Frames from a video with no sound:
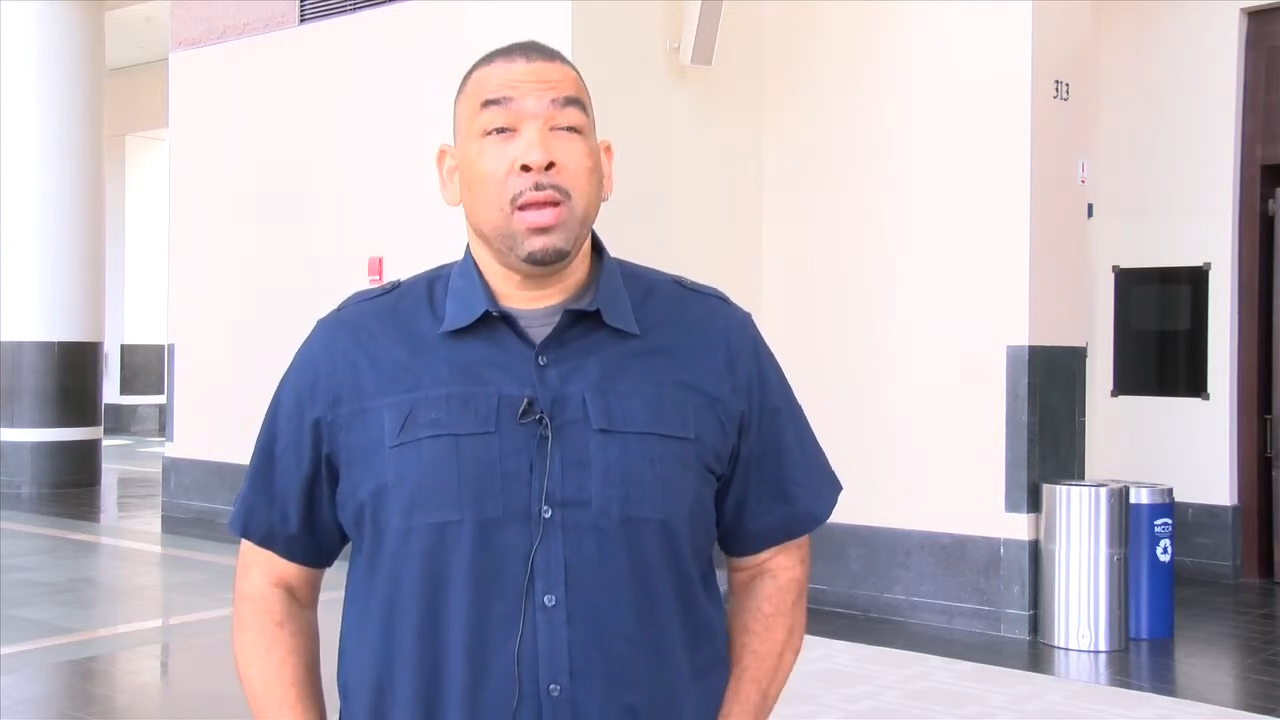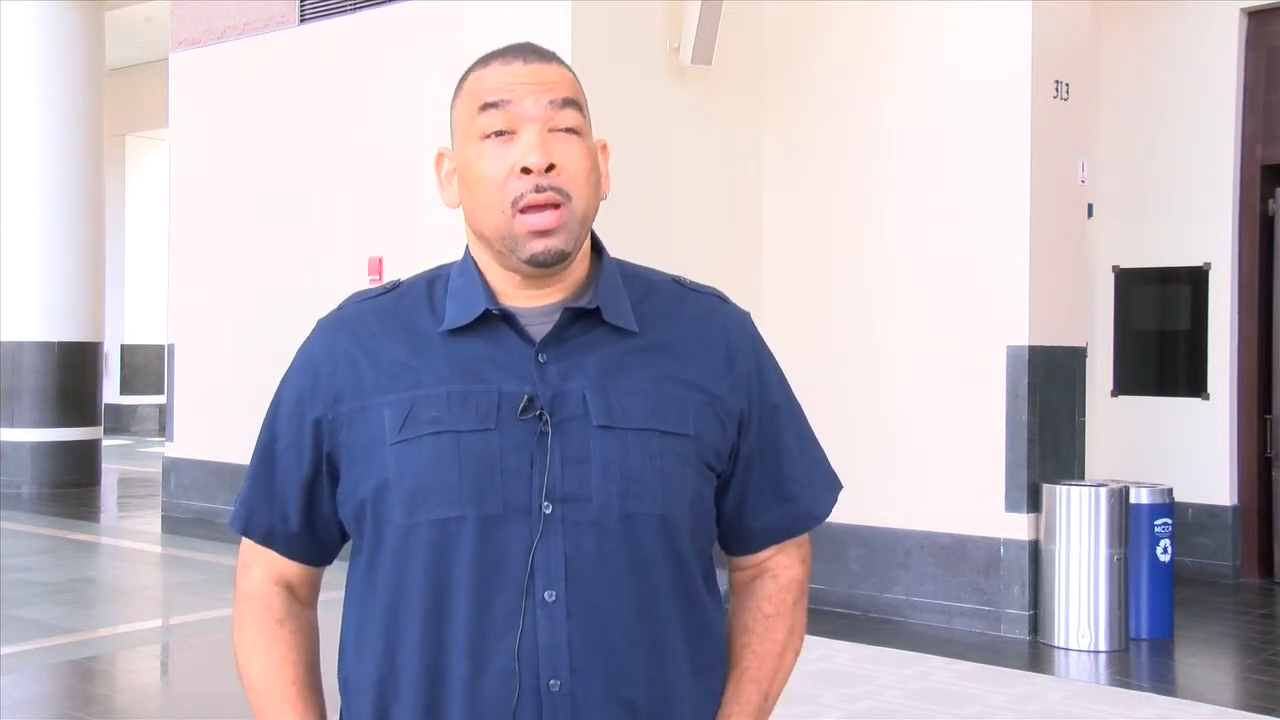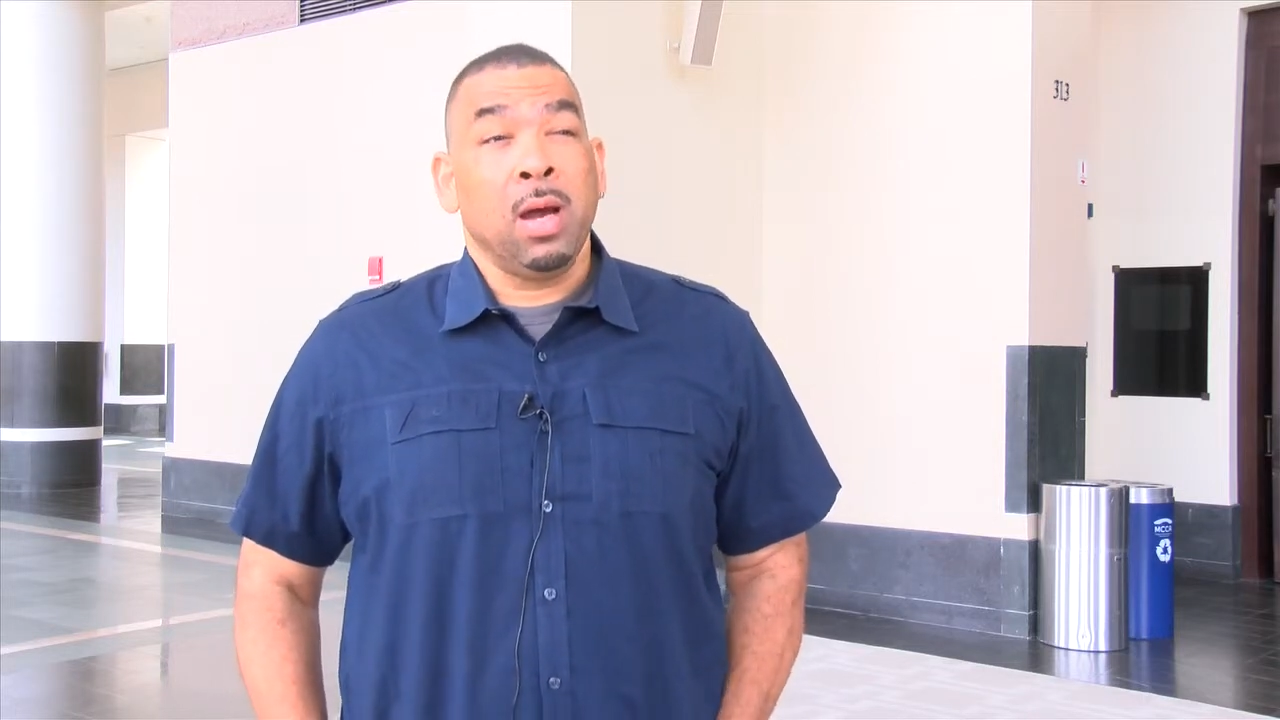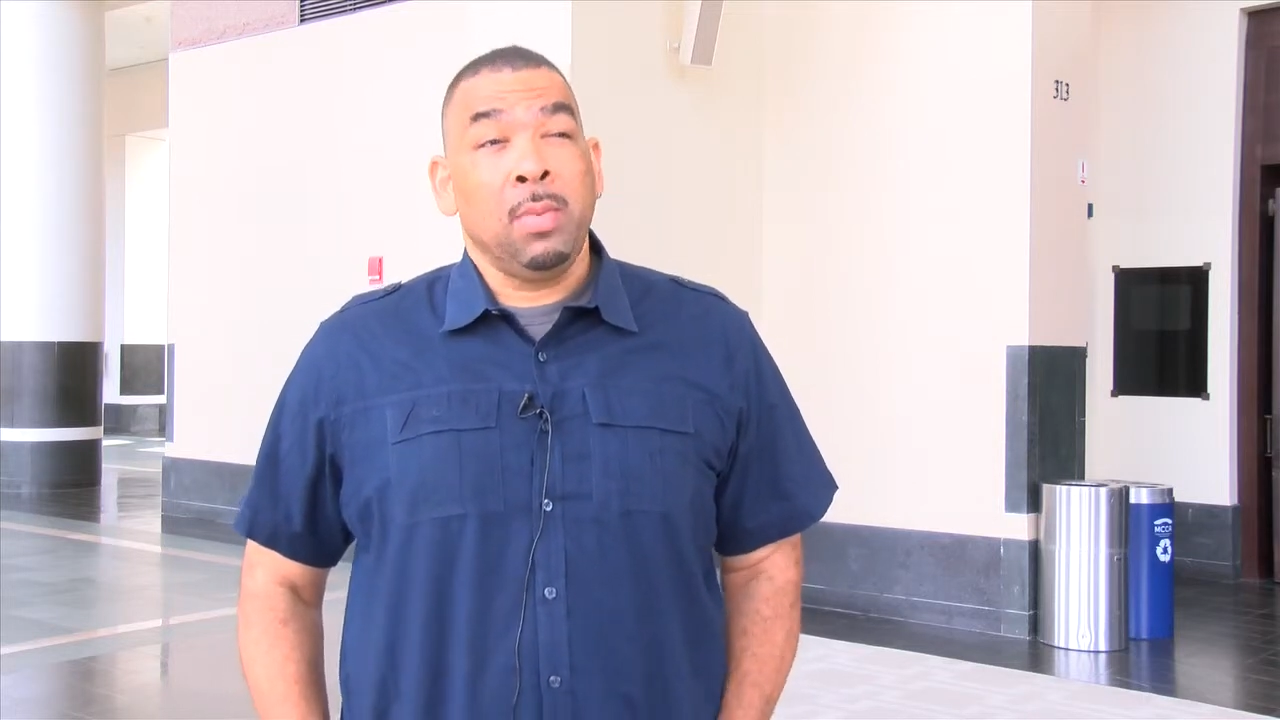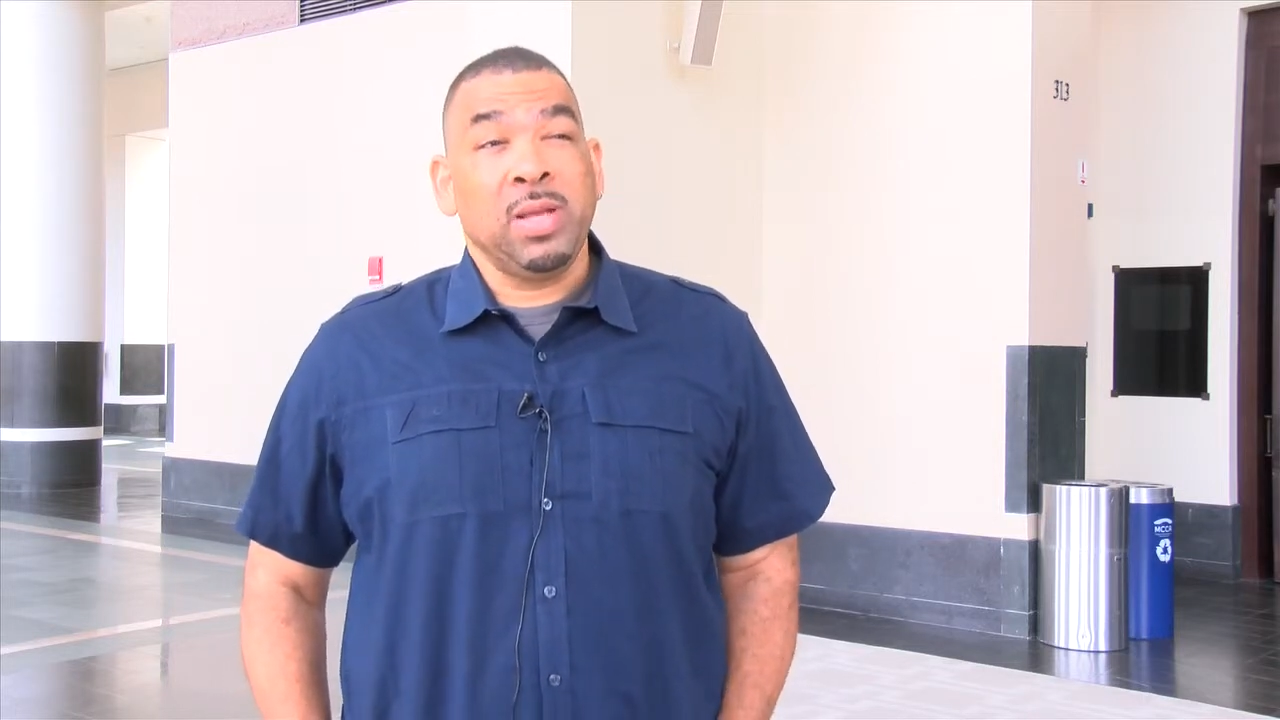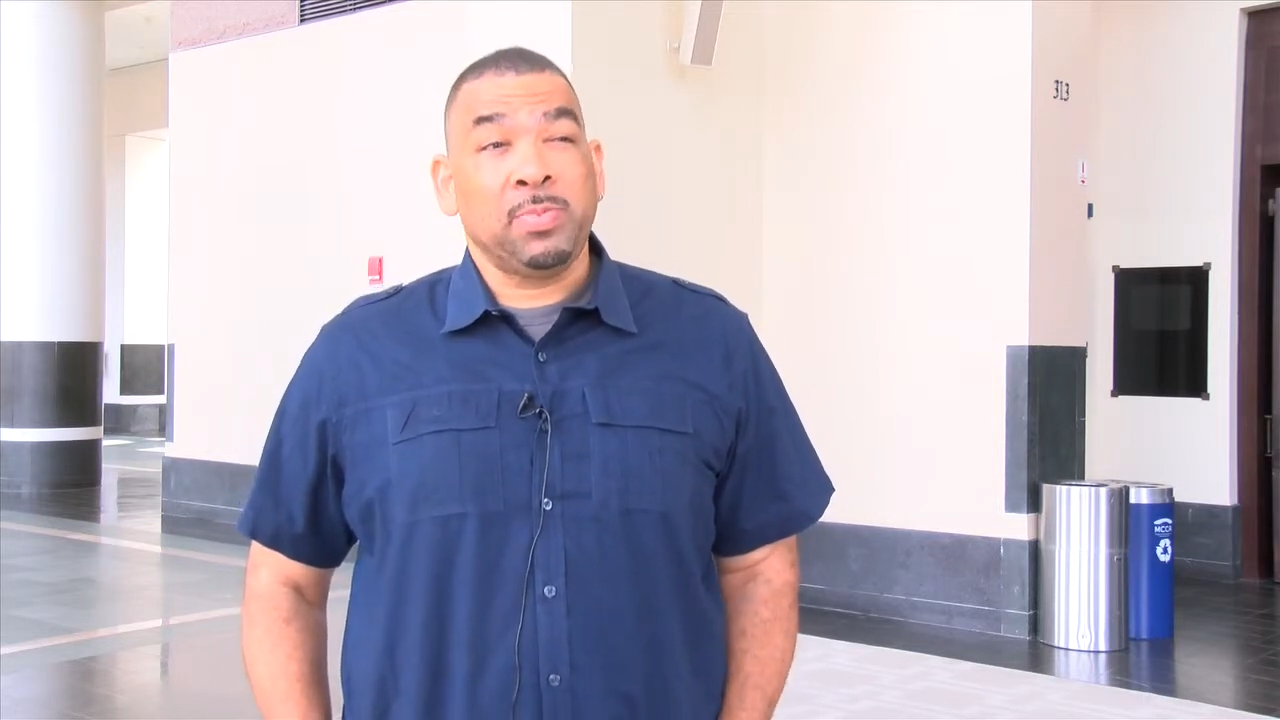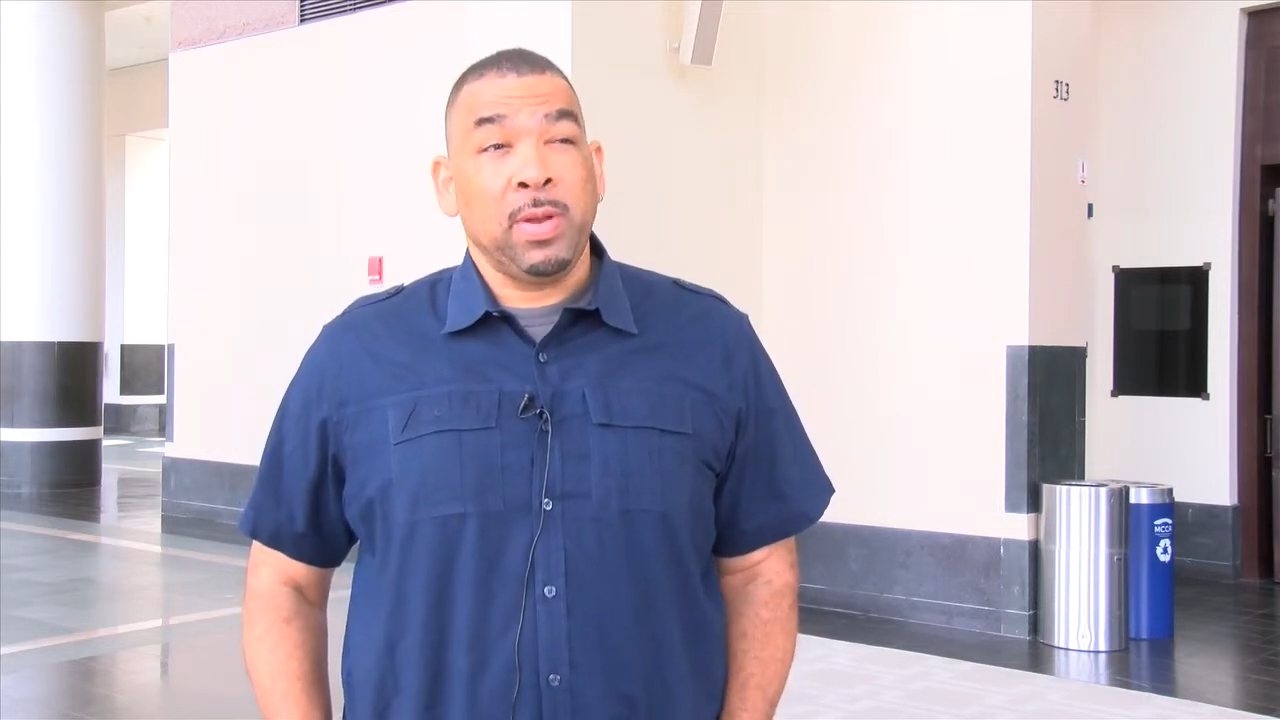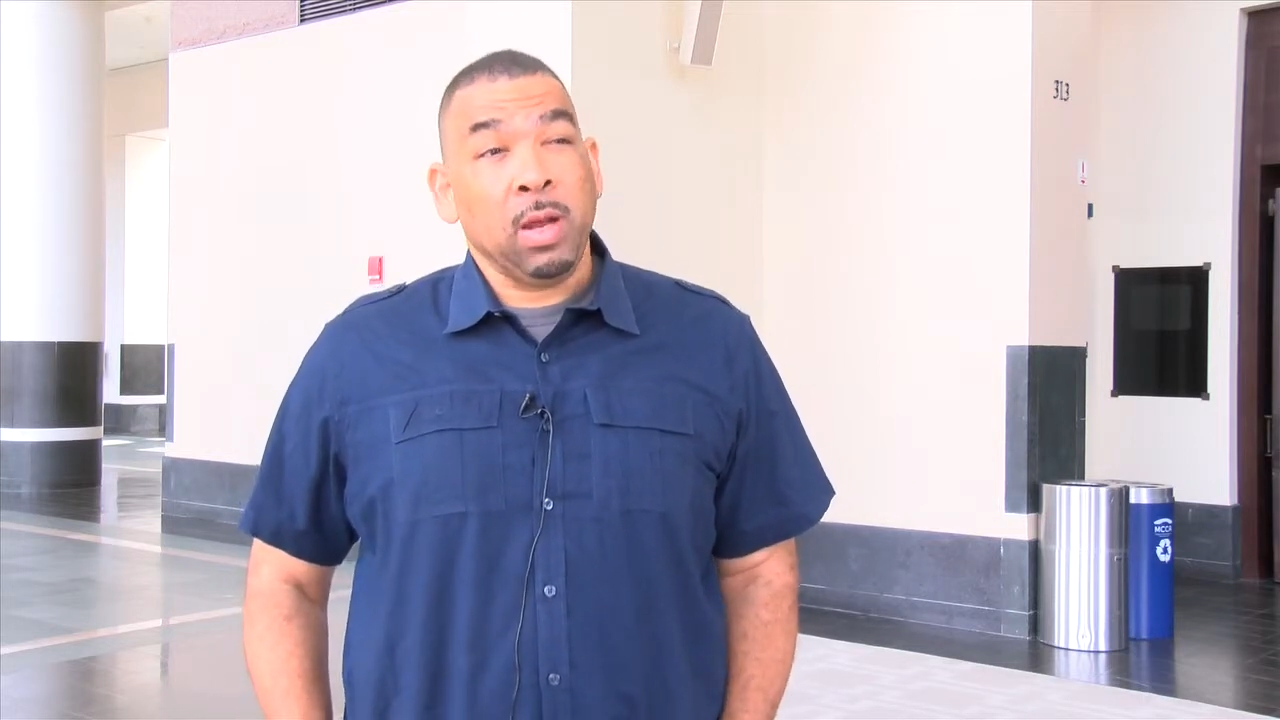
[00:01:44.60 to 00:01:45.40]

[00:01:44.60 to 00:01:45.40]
It's been